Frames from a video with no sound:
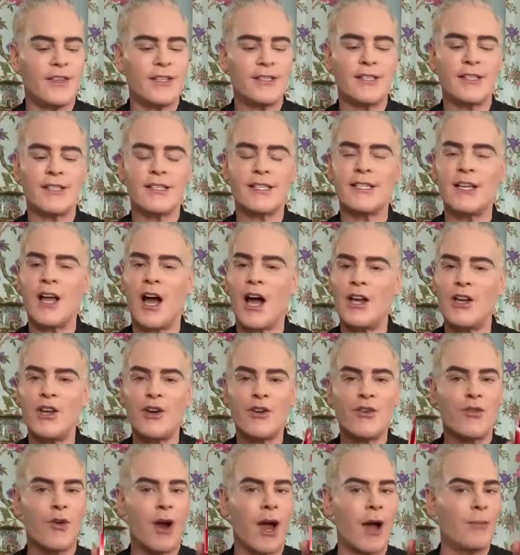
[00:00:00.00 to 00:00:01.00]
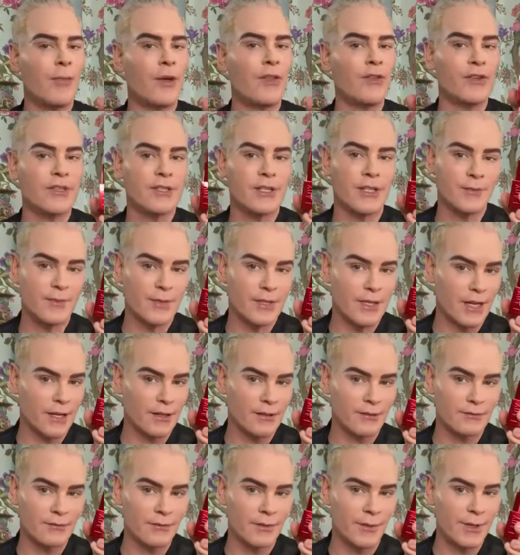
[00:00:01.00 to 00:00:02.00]
This is not your grandmother's
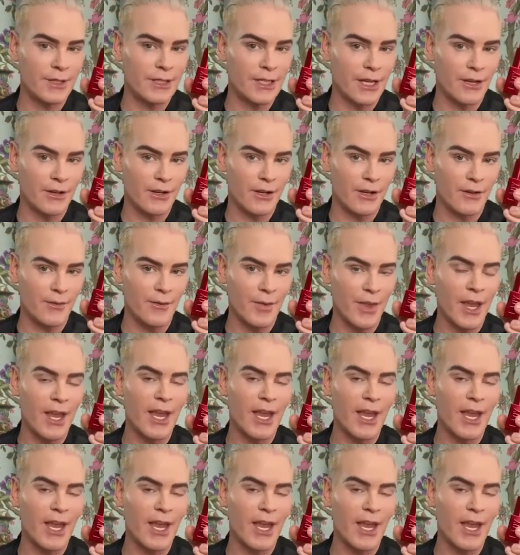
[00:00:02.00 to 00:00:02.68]
lipstick, let me tell you.